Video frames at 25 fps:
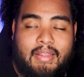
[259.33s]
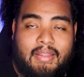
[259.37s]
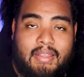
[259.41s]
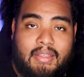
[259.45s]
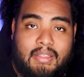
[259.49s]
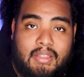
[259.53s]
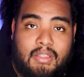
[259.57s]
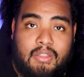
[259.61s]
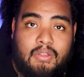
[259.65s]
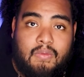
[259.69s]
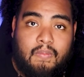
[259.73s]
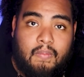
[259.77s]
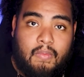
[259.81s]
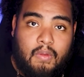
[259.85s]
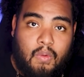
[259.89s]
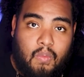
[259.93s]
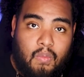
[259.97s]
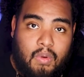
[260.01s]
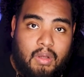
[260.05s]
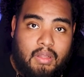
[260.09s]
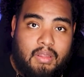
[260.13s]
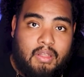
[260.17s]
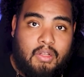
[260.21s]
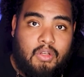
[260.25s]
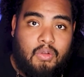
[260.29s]
This is
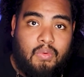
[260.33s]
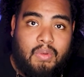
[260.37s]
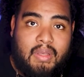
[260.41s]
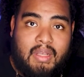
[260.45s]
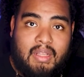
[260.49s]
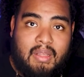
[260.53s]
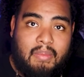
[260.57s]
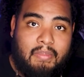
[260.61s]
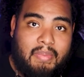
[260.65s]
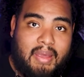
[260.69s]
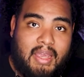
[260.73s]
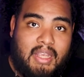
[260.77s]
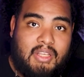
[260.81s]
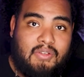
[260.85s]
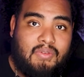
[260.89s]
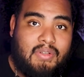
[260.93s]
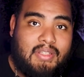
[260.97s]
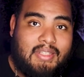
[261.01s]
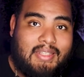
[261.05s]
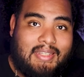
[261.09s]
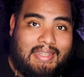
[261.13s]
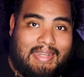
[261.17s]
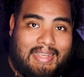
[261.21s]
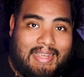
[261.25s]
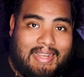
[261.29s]
what the New England
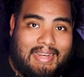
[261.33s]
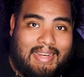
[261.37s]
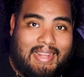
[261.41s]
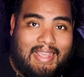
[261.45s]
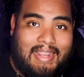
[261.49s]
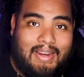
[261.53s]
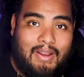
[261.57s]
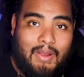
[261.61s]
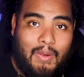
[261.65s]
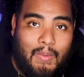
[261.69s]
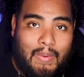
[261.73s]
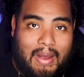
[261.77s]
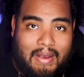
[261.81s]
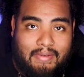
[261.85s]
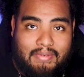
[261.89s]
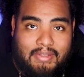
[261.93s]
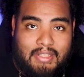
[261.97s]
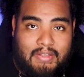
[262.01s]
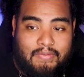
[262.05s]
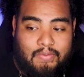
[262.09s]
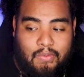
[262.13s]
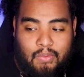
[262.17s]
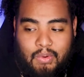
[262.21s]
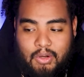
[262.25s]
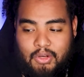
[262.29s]
Patriots need in a wide
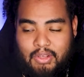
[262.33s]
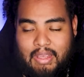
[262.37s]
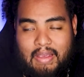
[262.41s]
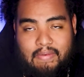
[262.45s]
receiver 1.